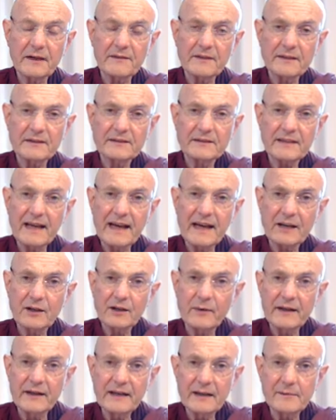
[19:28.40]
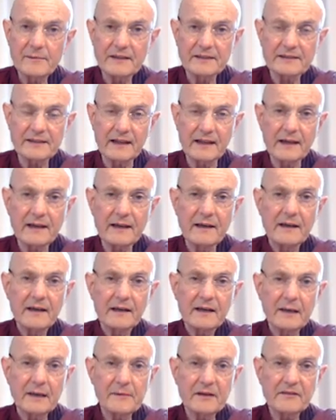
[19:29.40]
this equanimity
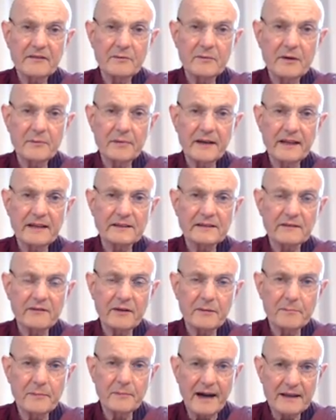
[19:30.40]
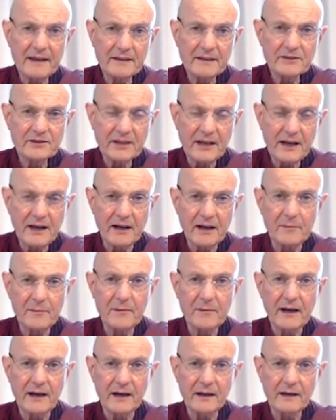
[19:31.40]
coming from a place of a balanced heart
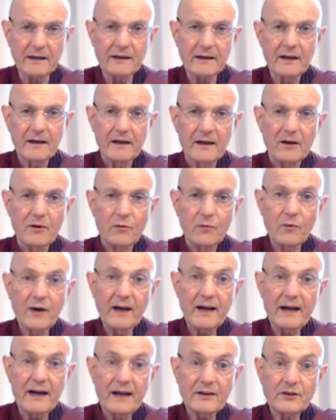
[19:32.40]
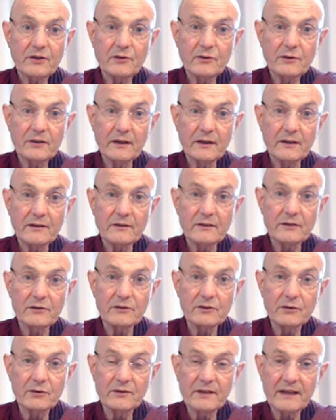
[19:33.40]
mind, where you can
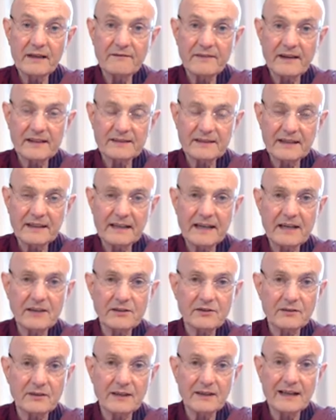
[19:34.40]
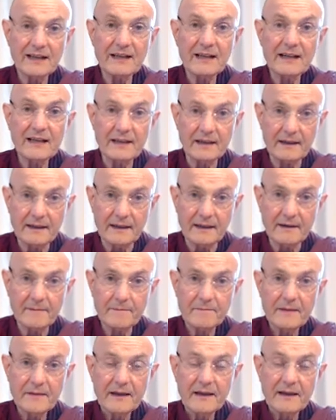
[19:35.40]
do the investigation clearly.
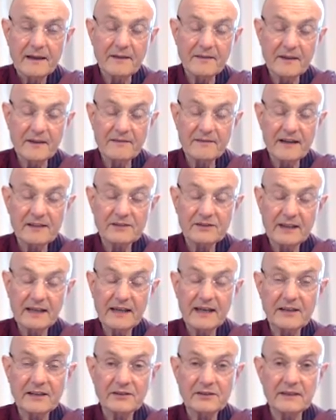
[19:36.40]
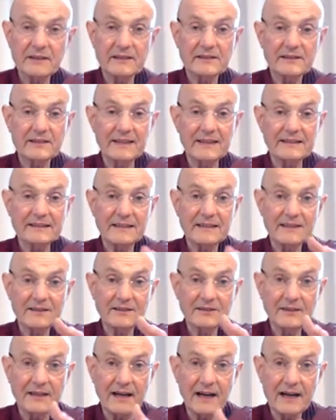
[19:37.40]
And the investigation is this
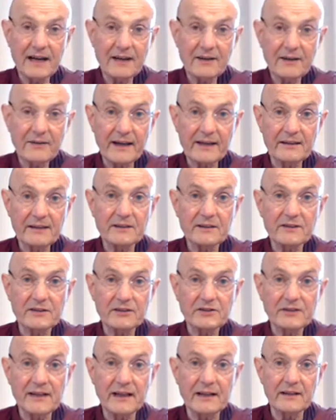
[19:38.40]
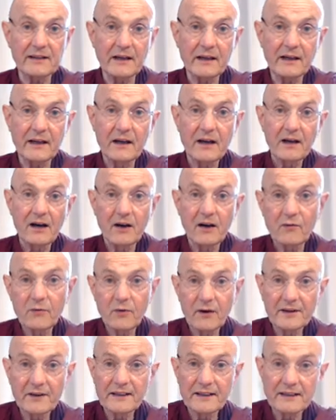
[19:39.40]
direct understanding
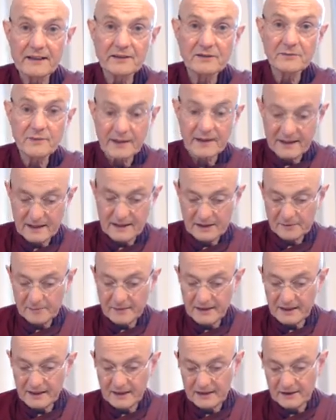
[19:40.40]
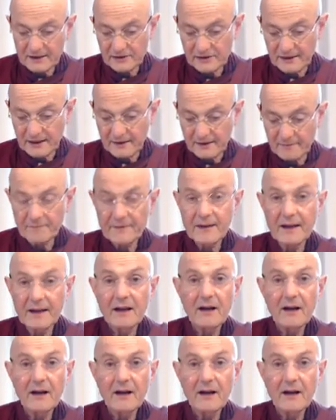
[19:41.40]
of what it is we're experiencing,